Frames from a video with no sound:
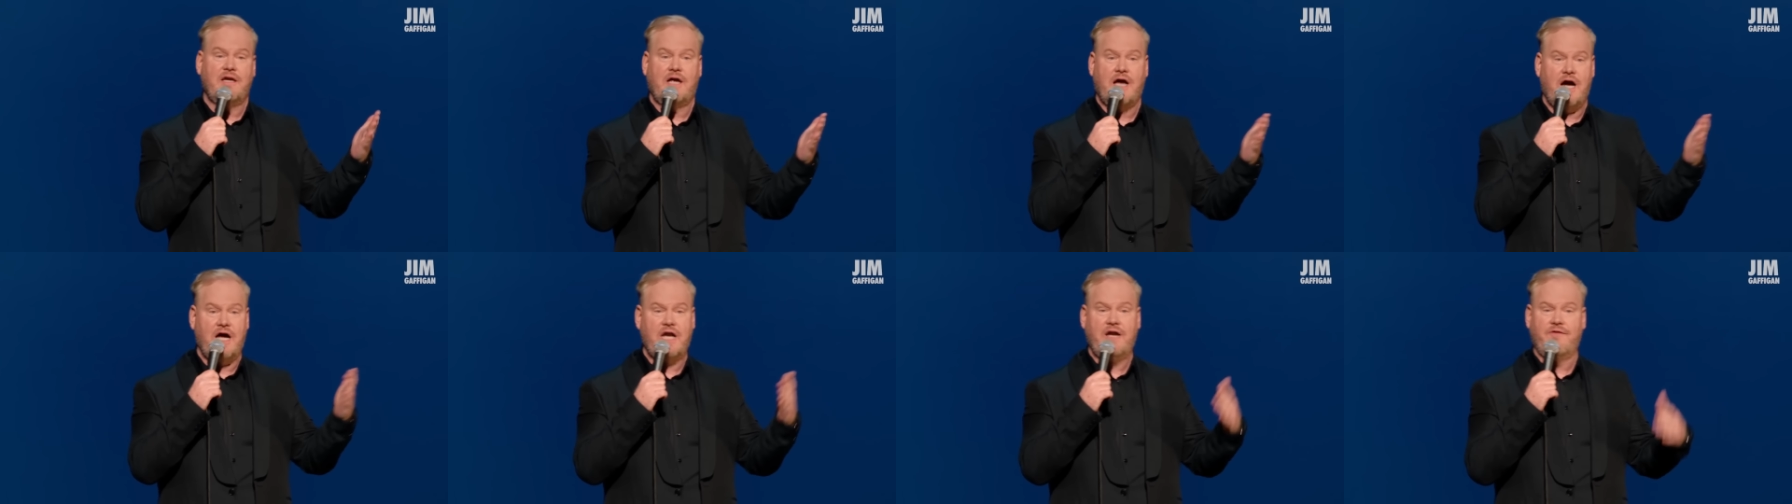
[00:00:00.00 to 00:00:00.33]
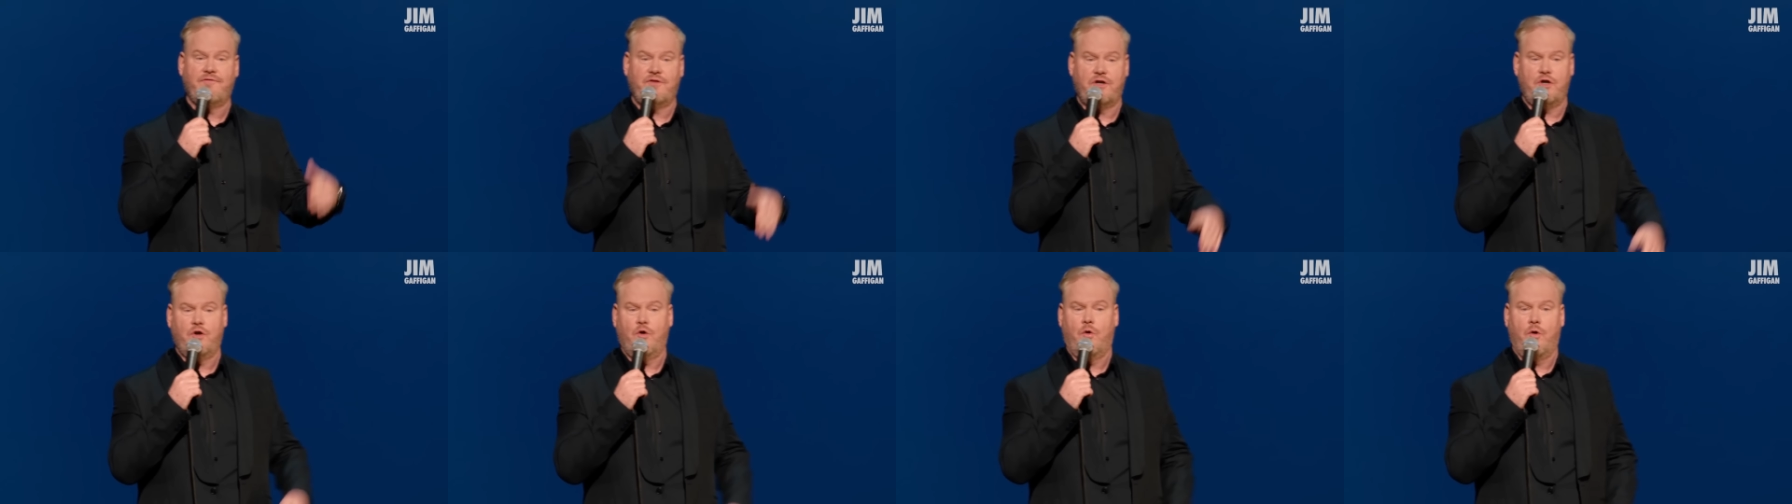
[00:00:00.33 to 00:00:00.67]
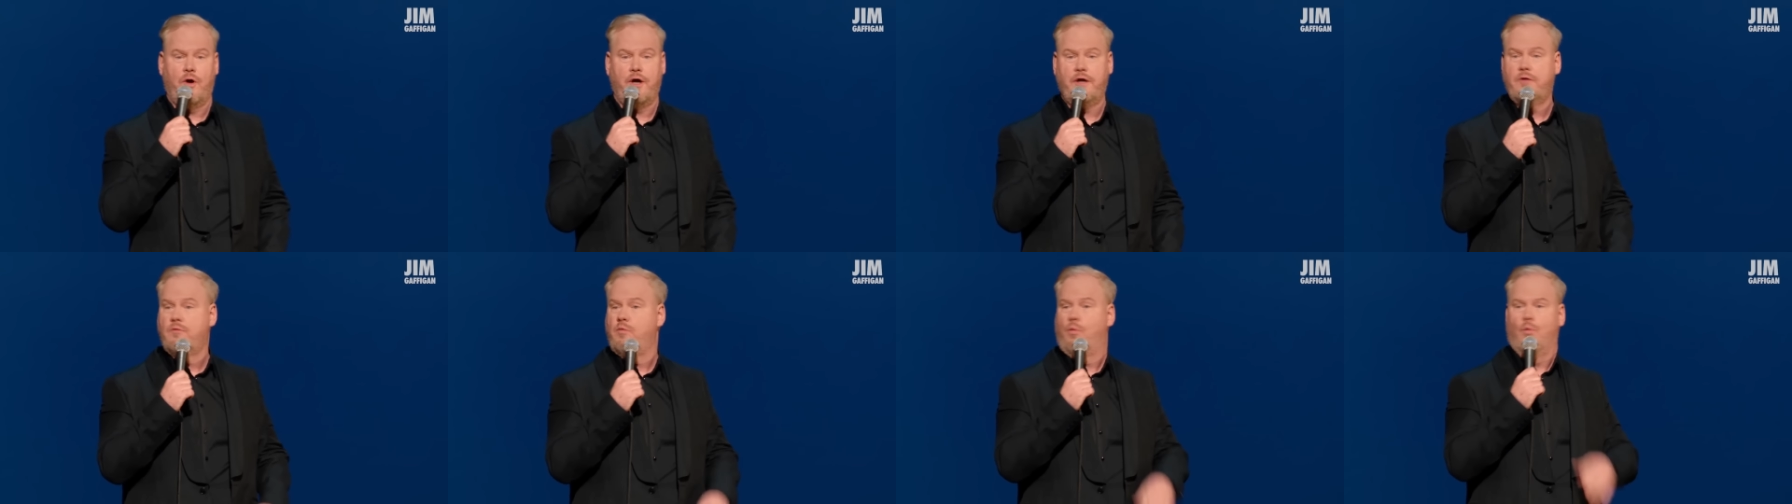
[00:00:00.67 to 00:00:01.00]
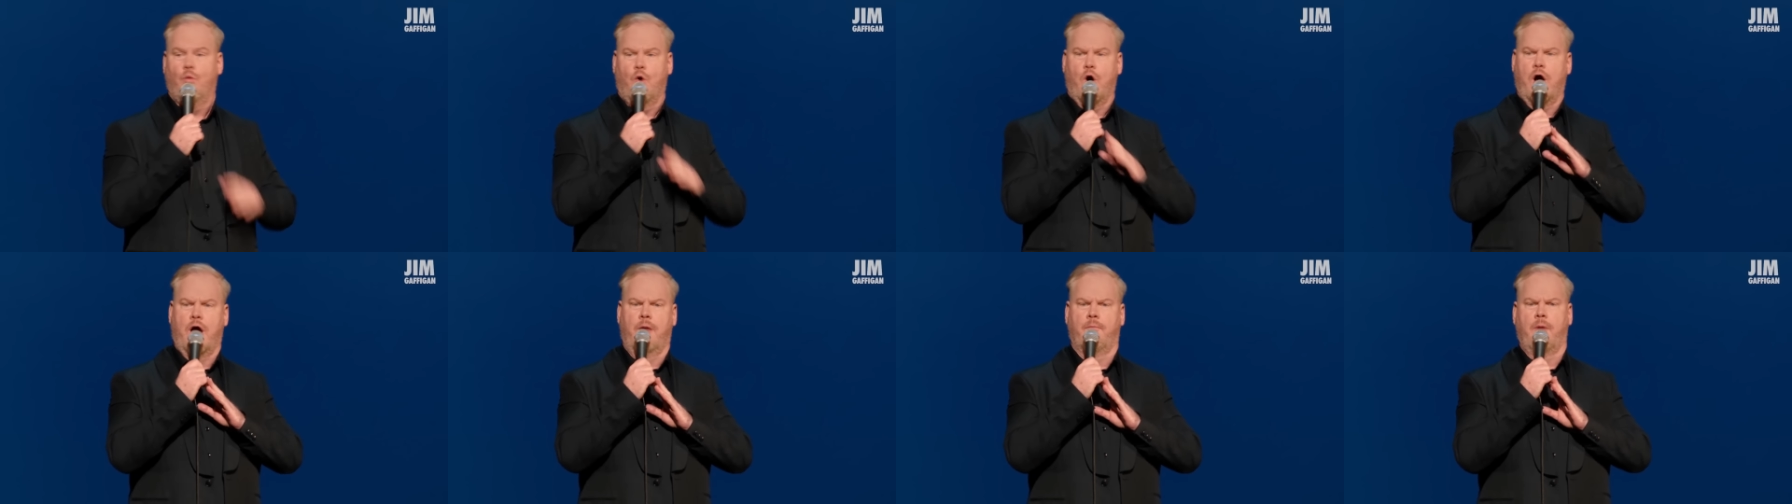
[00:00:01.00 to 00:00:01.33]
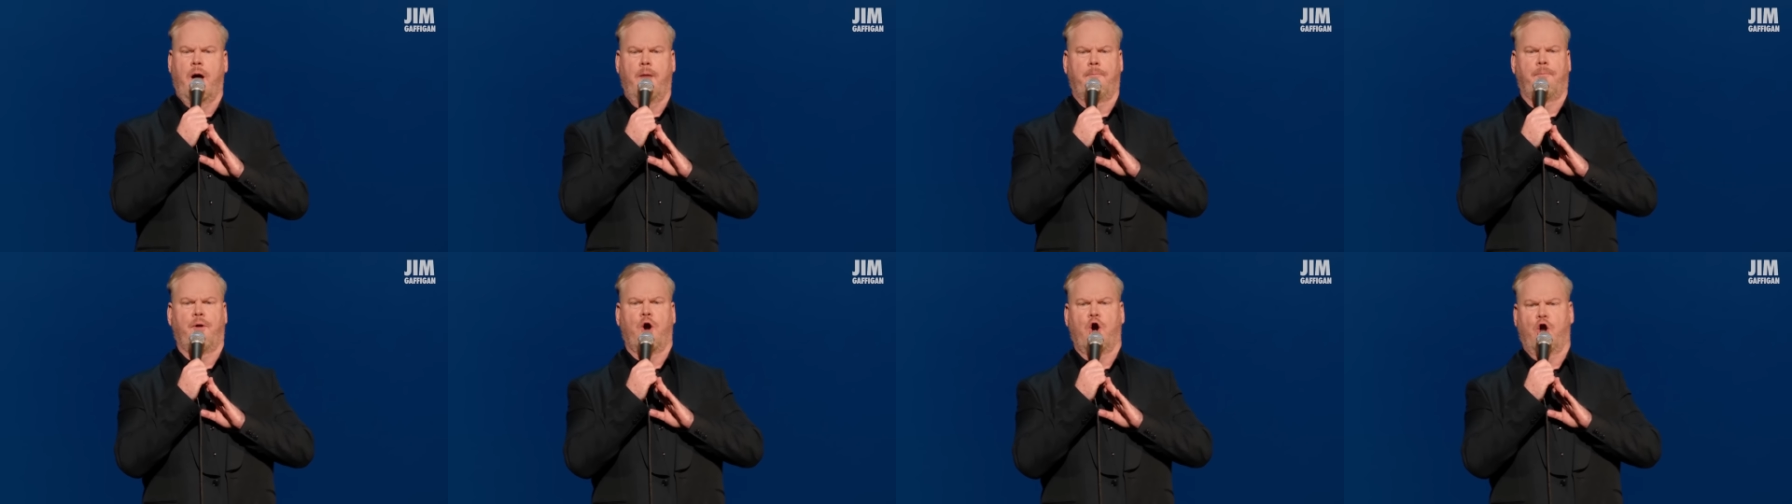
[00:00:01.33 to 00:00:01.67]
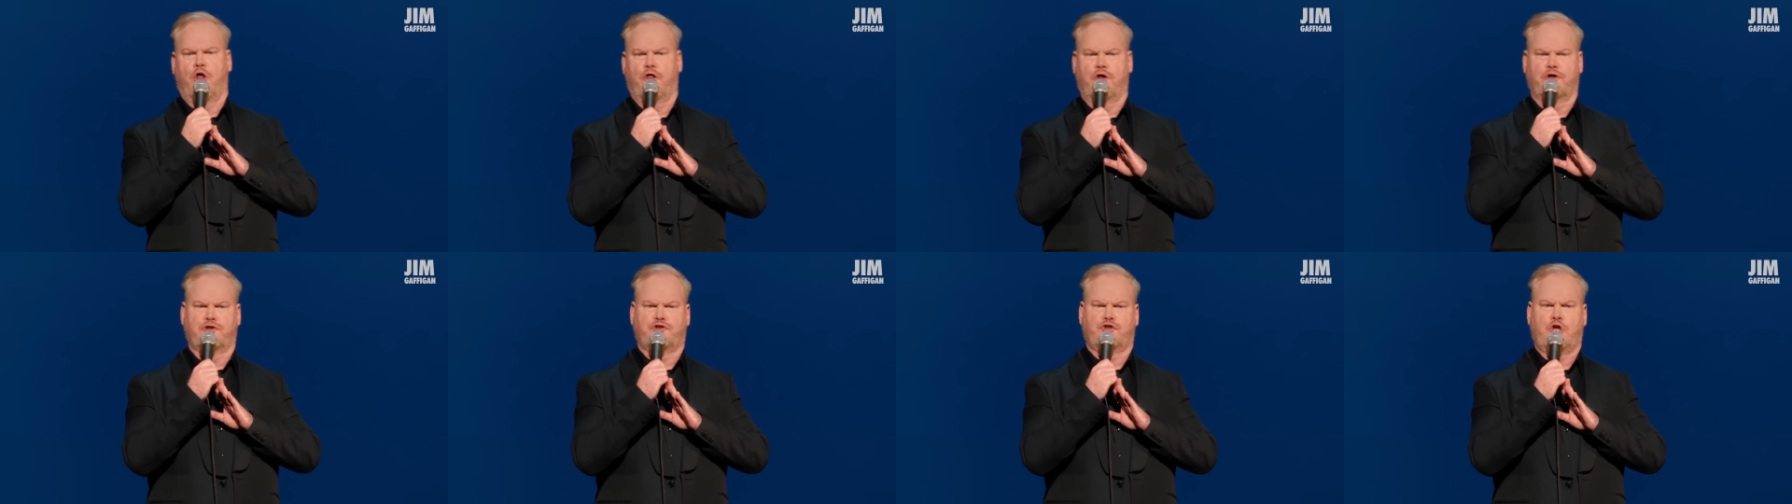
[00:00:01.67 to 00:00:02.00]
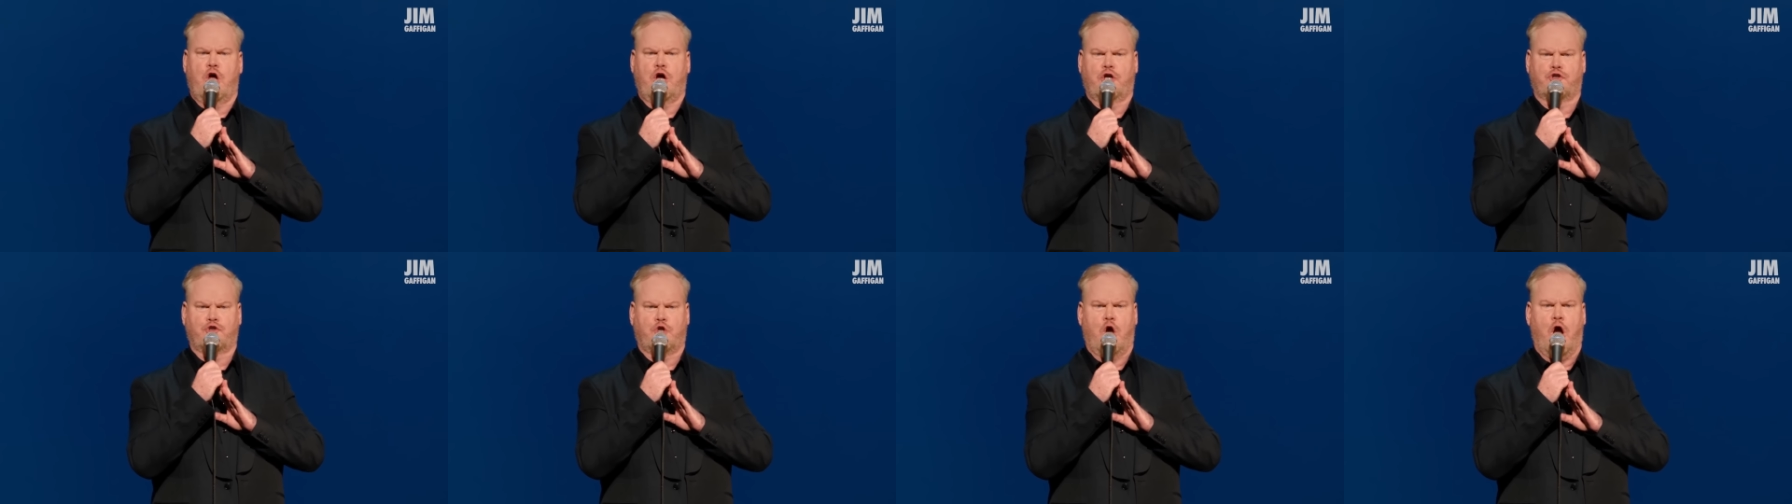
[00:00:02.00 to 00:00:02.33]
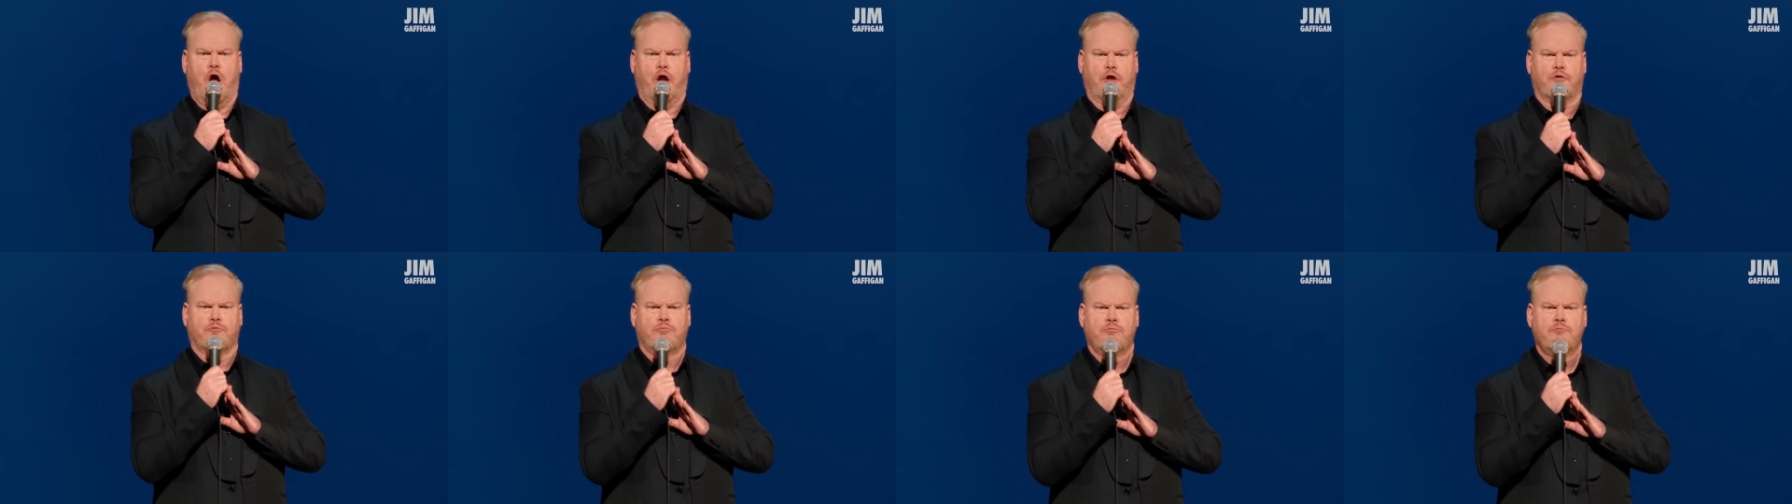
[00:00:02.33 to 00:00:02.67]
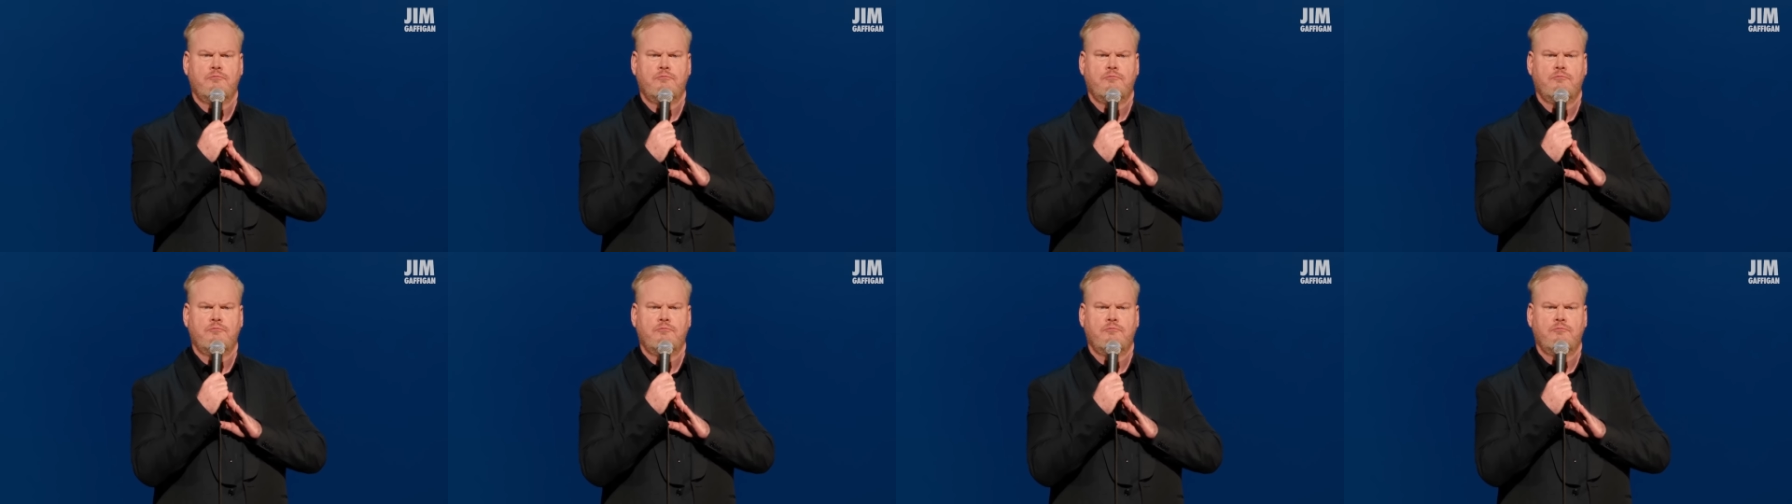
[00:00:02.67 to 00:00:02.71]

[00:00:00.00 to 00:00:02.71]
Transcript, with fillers: kind of annoyed Why am I part of this text chain?